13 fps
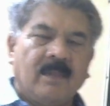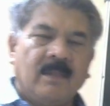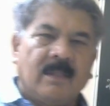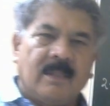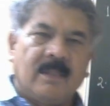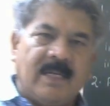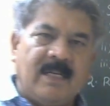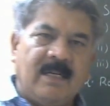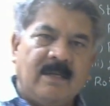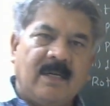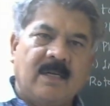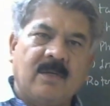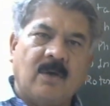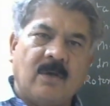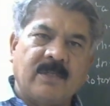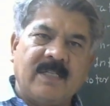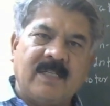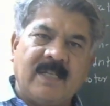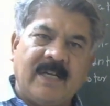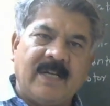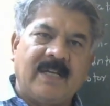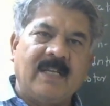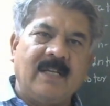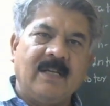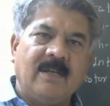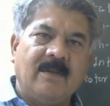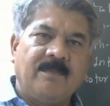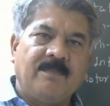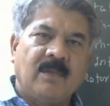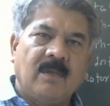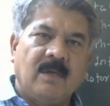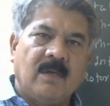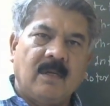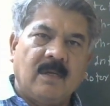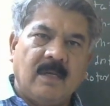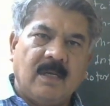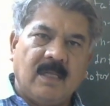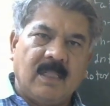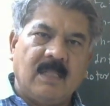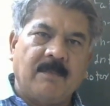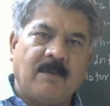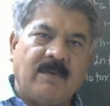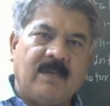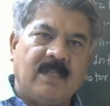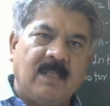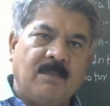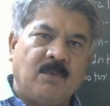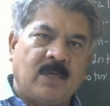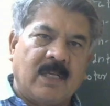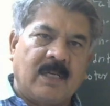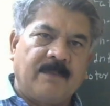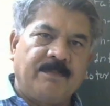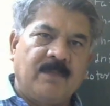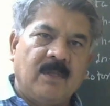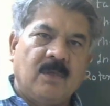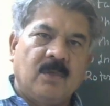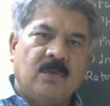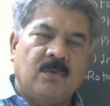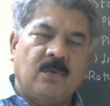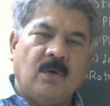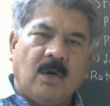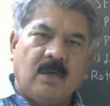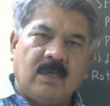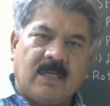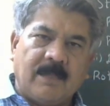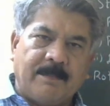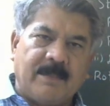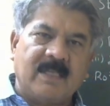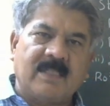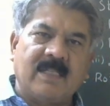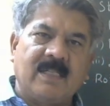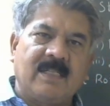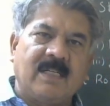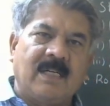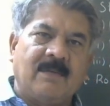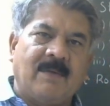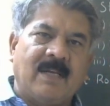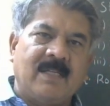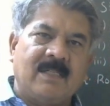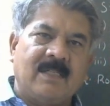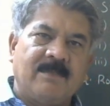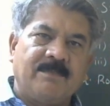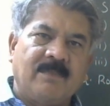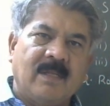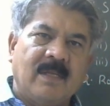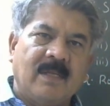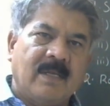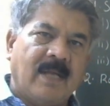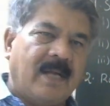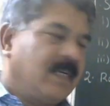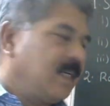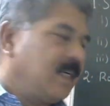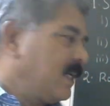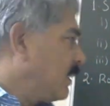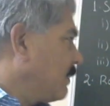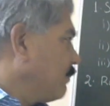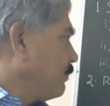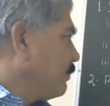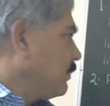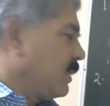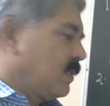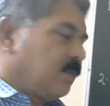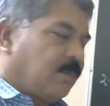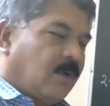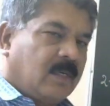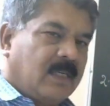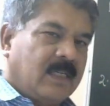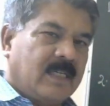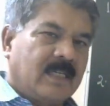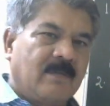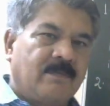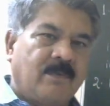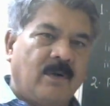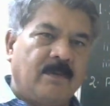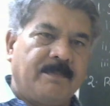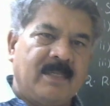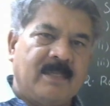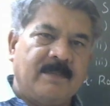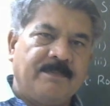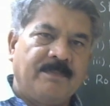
then it causes heating in the motor. So temperature sensing device can detect this fault. Interturn fault means